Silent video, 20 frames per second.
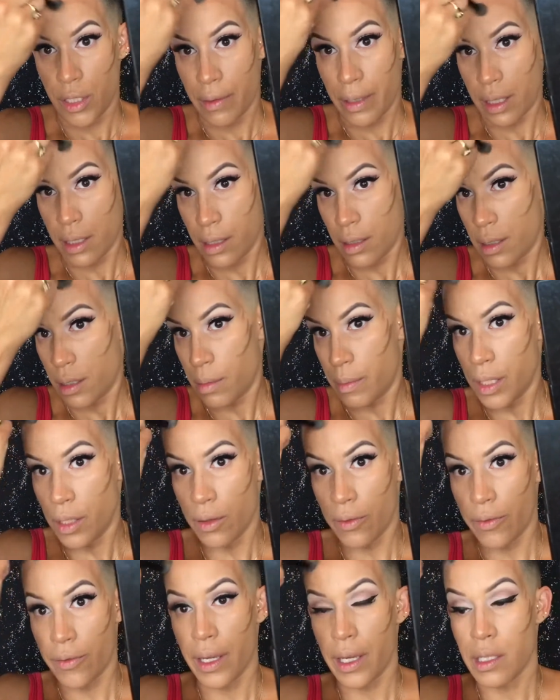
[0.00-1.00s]
doing this. I'm in
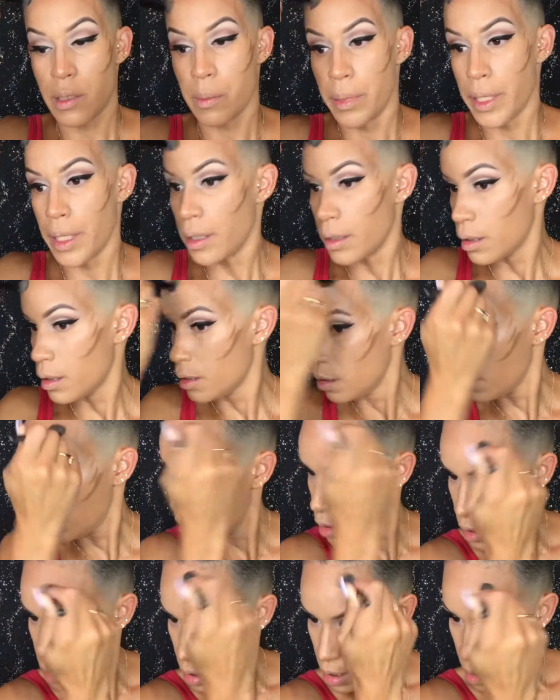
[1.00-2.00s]
your face, but
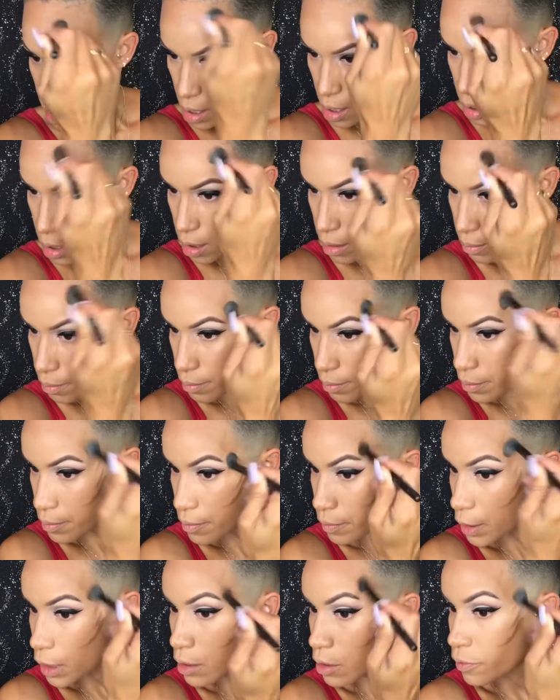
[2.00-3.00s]

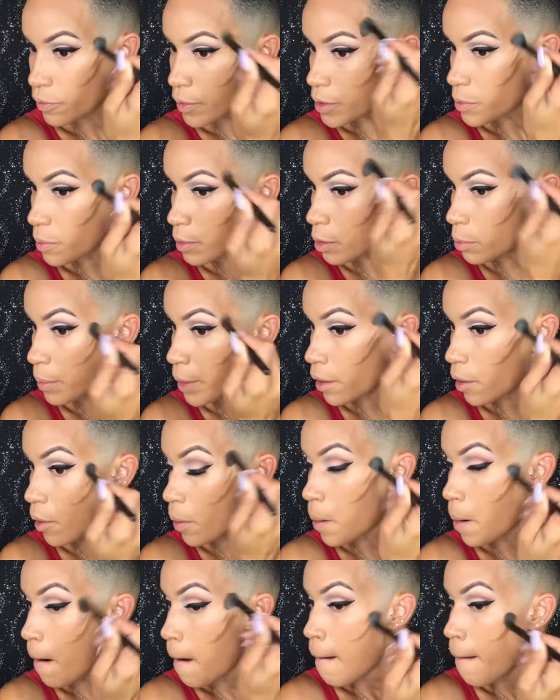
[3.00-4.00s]
in your face with the
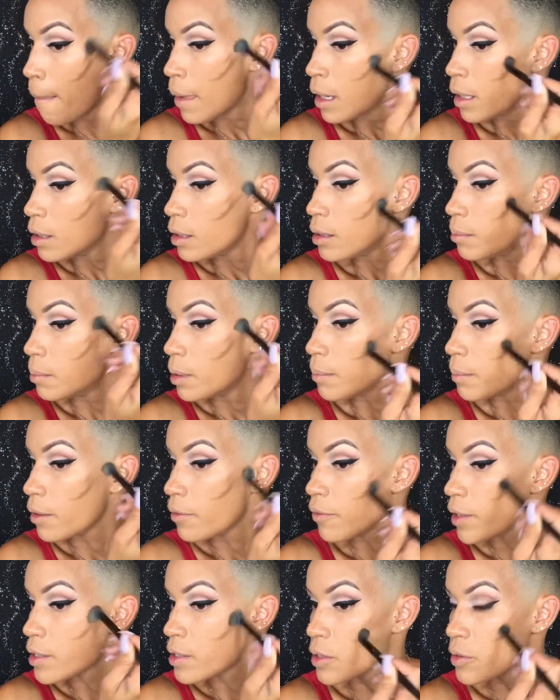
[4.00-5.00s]
mirror. But my
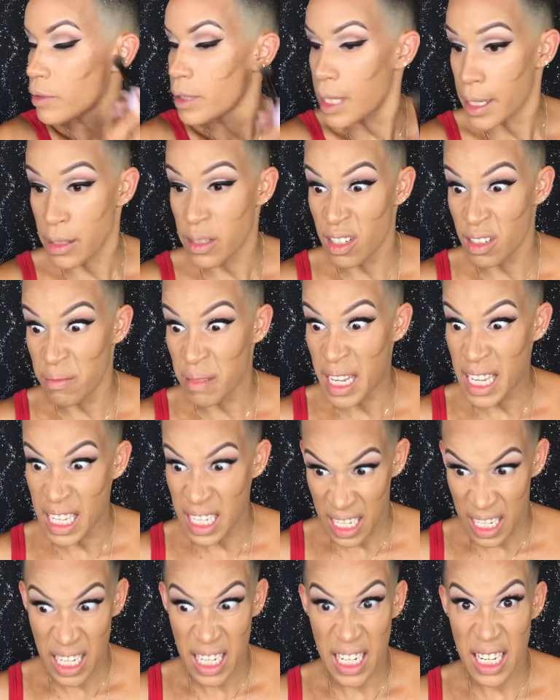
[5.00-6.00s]
face is relaxed. Don't make
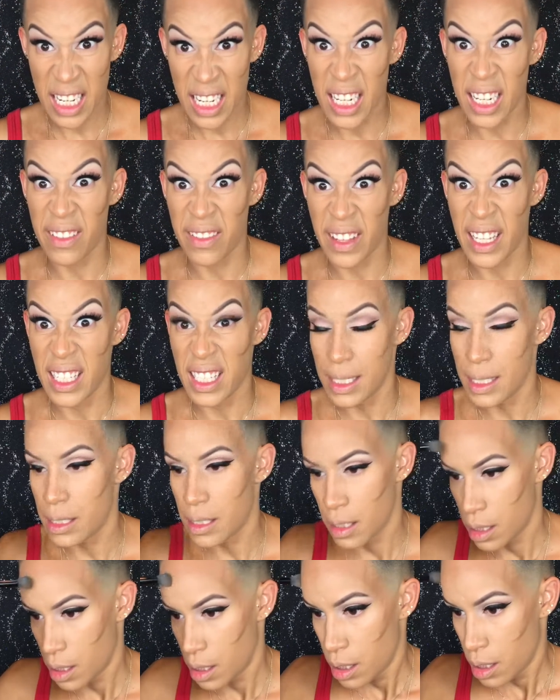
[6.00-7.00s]
any kind of faces,
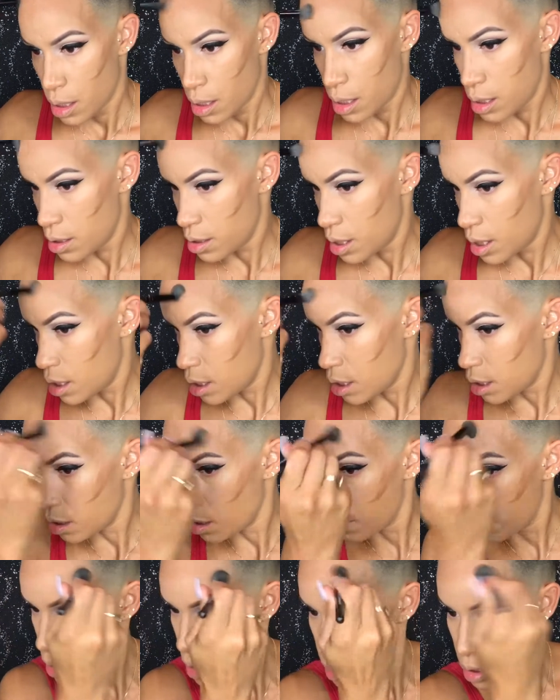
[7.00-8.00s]
because then
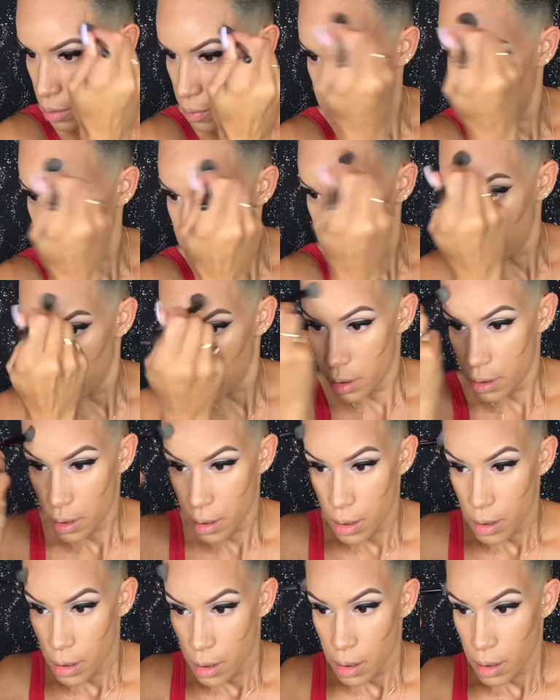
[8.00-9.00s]
your makeup will
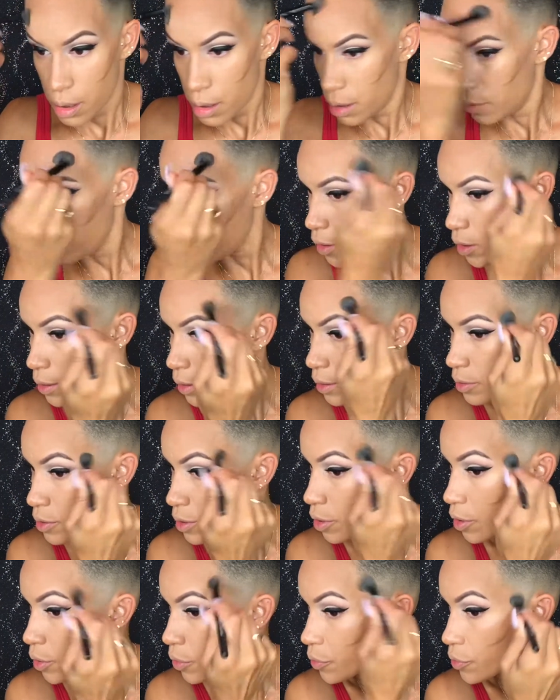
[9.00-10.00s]
fall
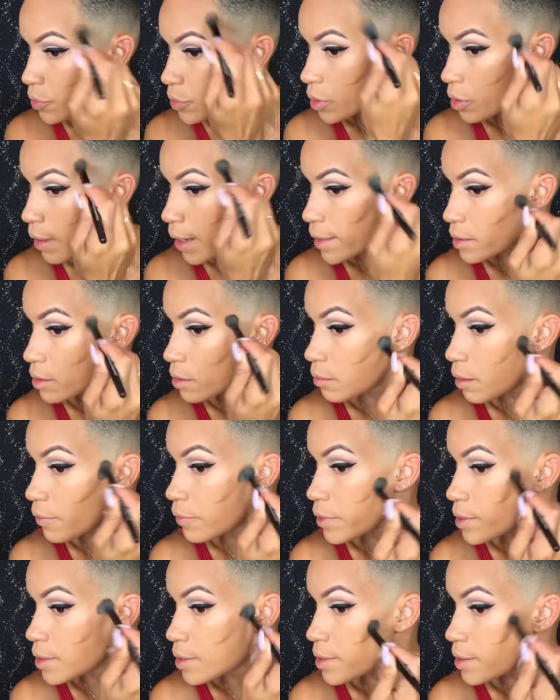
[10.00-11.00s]
into those cracks and
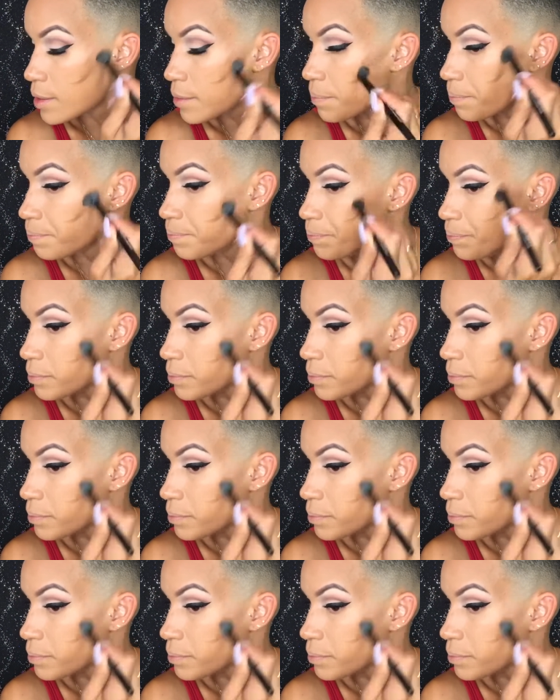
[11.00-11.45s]
crevices, and